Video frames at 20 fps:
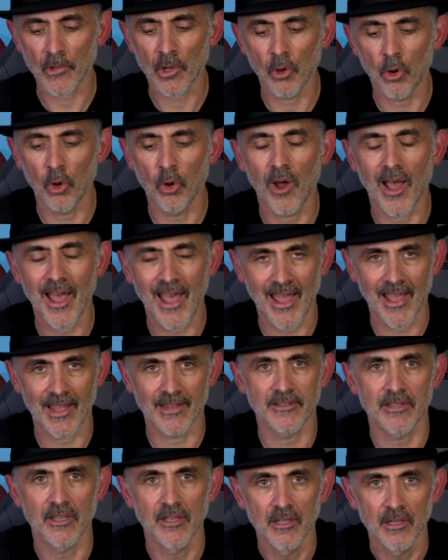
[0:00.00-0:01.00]
or
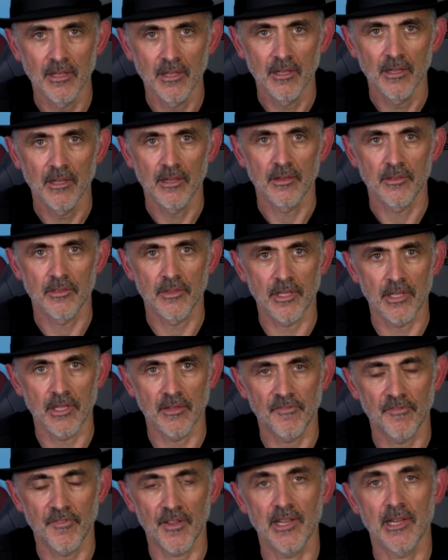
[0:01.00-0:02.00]
add
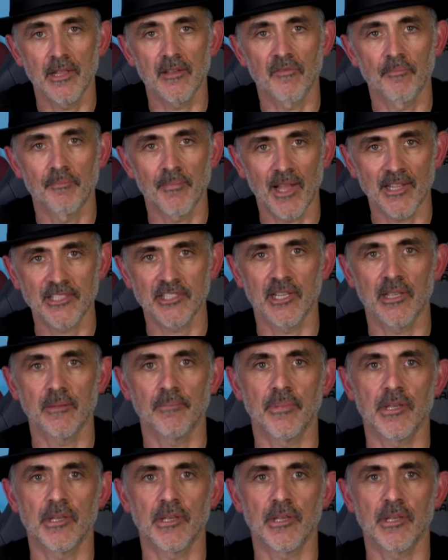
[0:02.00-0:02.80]
the feeling of magic,